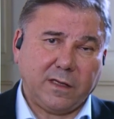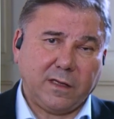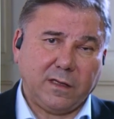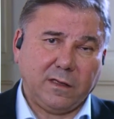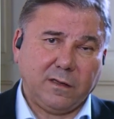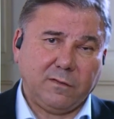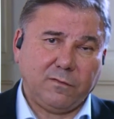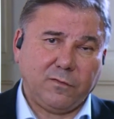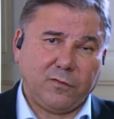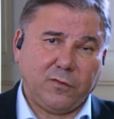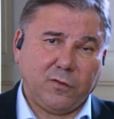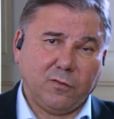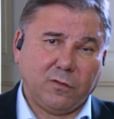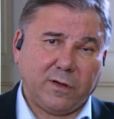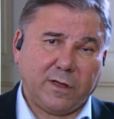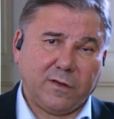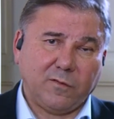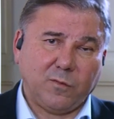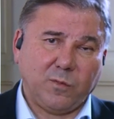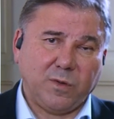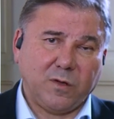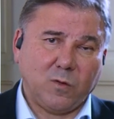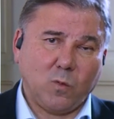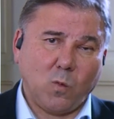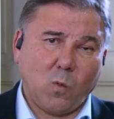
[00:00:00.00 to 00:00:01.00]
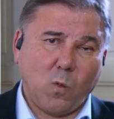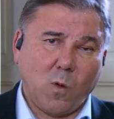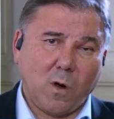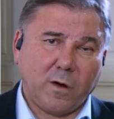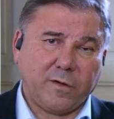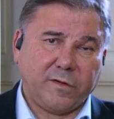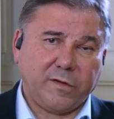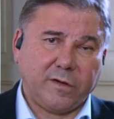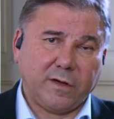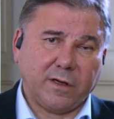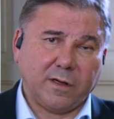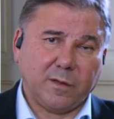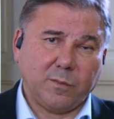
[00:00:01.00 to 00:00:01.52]
If you have been
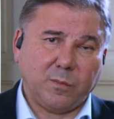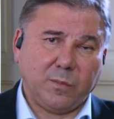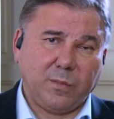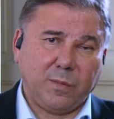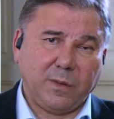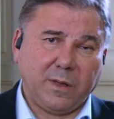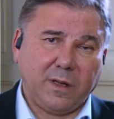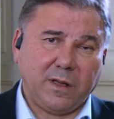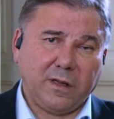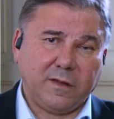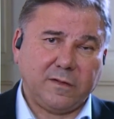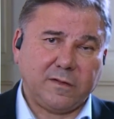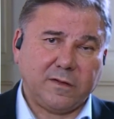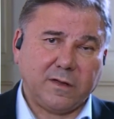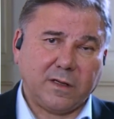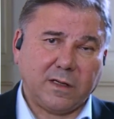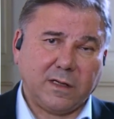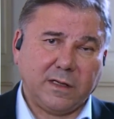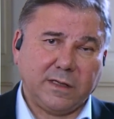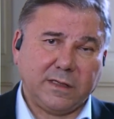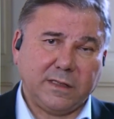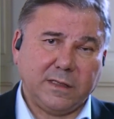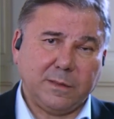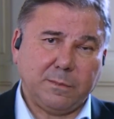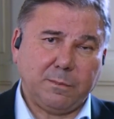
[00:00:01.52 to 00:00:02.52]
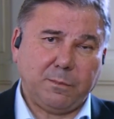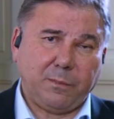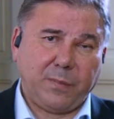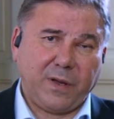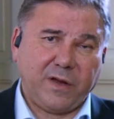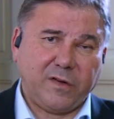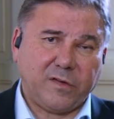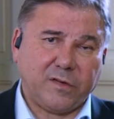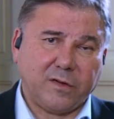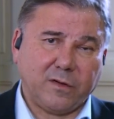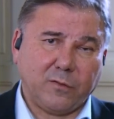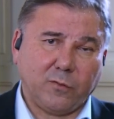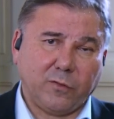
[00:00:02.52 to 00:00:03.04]
watching, basically the
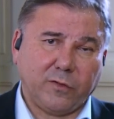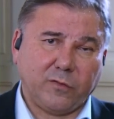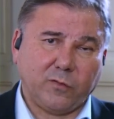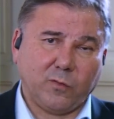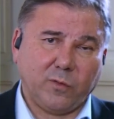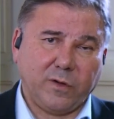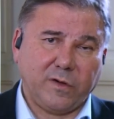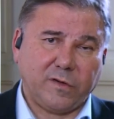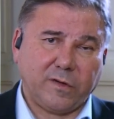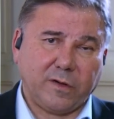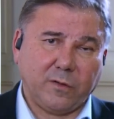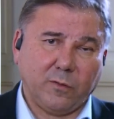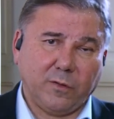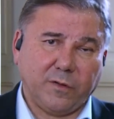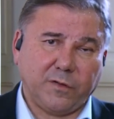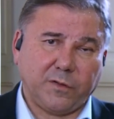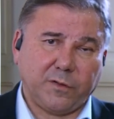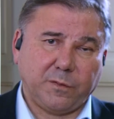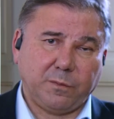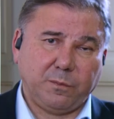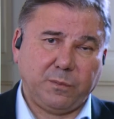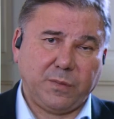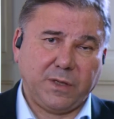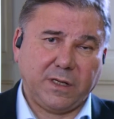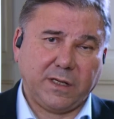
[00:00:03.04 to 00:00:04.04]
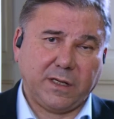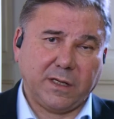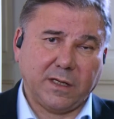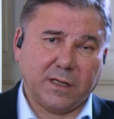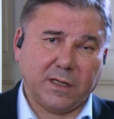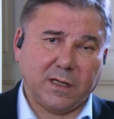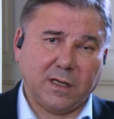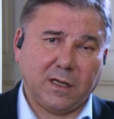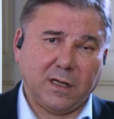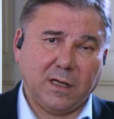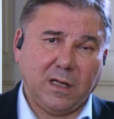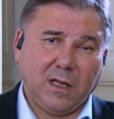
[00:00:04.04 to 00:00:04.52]
passion with which he was speaking